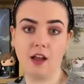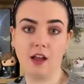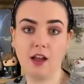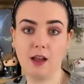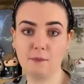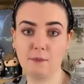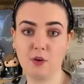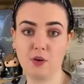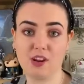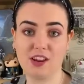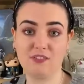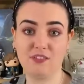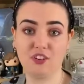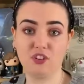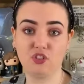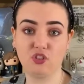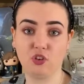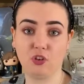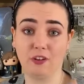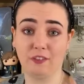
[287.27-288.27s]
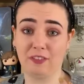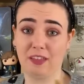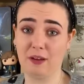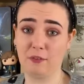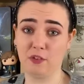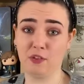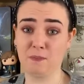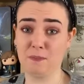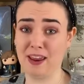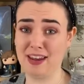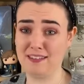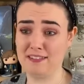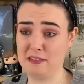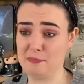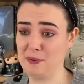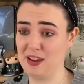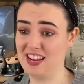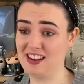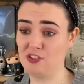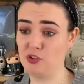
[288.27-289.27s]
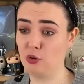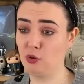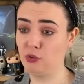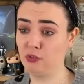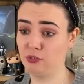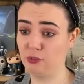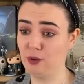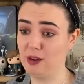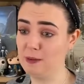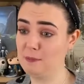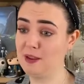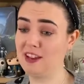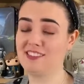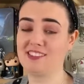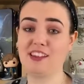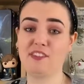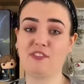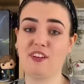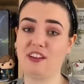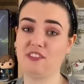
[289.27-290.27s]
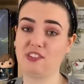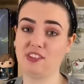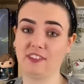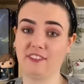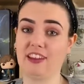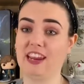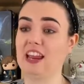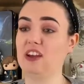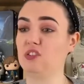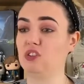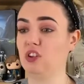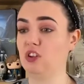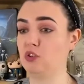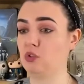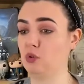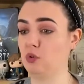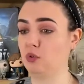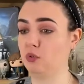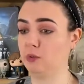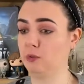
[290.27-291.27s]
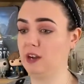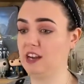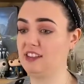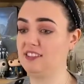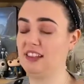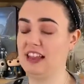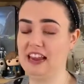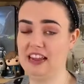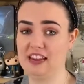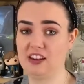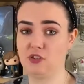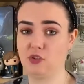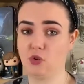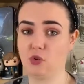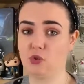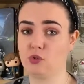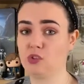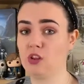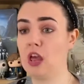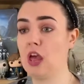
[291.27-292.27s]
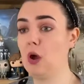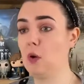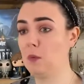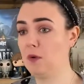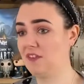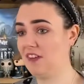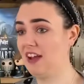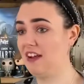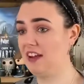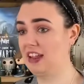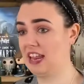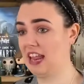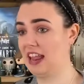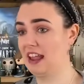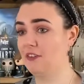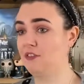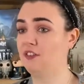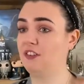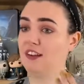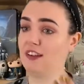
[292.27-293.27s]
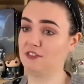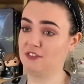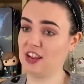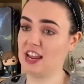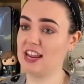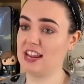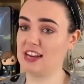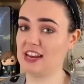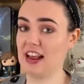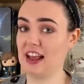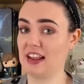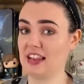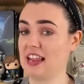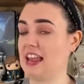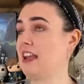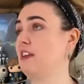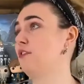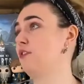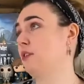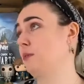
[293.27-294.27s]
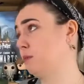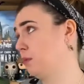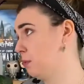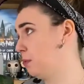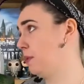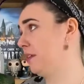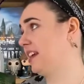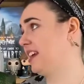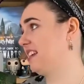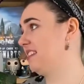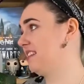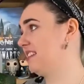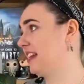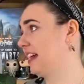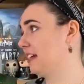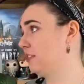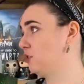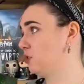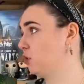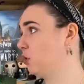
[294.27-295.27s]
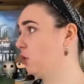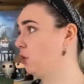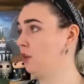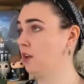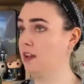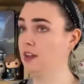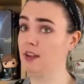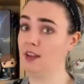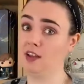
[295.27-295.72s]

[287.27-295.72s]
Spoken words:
I'm not even sure if that was meant to be in door three because I found something else in door three. So any doors without a gift, I've taken out a gift and we'll put it into that door.